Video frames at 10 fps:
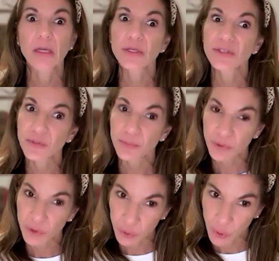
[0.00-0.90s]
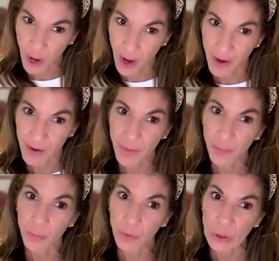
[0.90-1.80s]

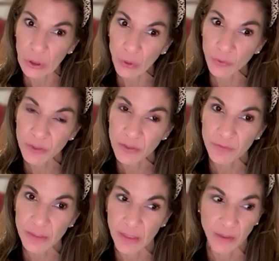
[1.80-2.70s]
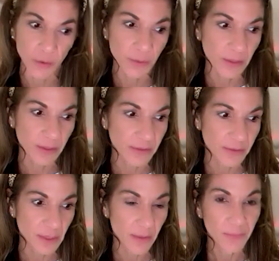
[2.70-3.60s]
subscribe below this video, because